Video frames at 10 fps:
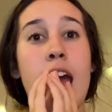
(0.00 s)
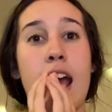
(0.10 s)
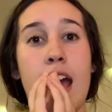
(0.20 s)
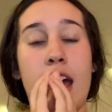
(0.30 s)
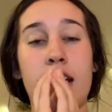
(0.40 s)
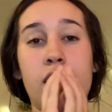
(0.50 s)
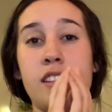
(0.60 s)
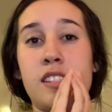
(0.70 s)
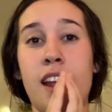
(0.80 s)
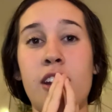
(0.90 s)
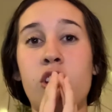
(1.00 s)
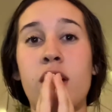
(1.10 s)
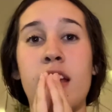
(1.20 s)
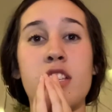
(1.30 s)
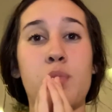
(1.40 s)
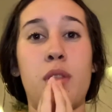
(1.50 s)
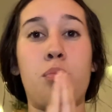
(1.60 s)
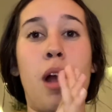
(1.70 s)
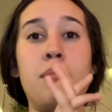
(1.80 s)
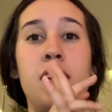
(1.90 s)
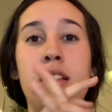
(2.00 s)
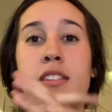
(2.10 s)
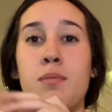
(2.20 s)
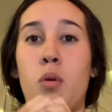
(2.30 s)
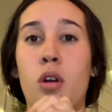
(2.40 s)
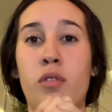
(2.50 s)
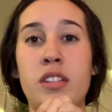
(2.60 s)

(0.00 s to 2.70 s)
and the standard is with prompting and support,